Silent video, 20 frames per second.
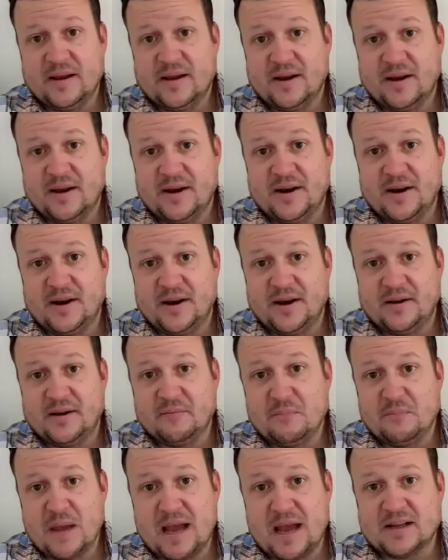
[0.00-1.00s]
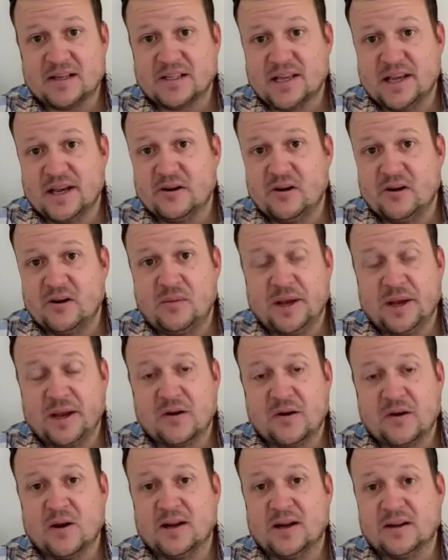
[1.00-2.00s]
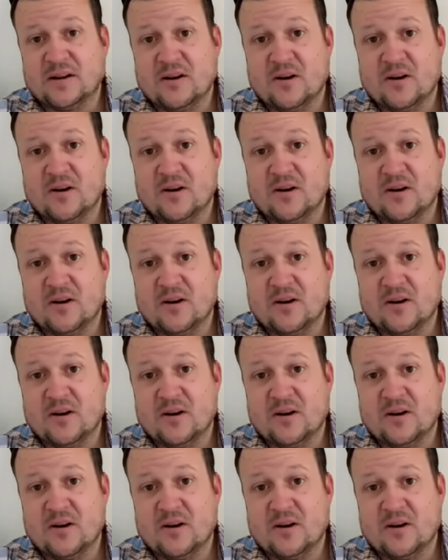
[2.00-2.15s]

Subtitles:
maxed out all my credit